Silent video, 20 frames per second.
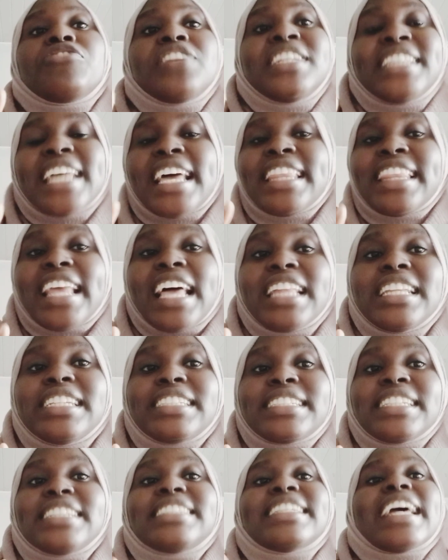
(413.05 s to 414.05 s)
field
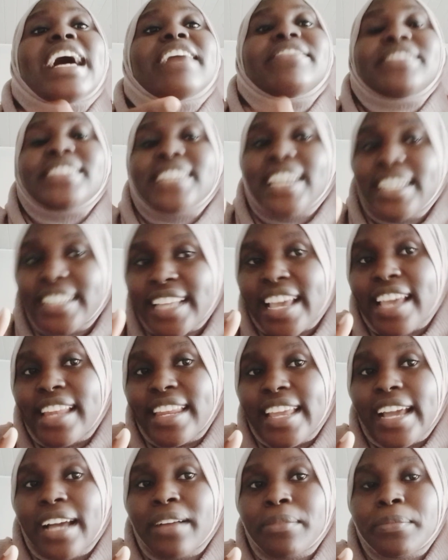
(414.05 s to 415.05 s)
analysis I've said
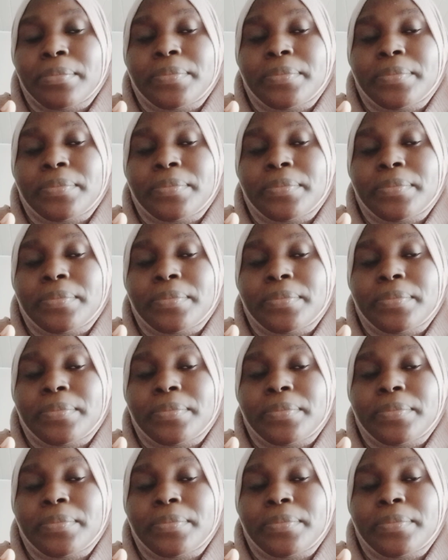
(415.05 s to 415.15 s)
earlier.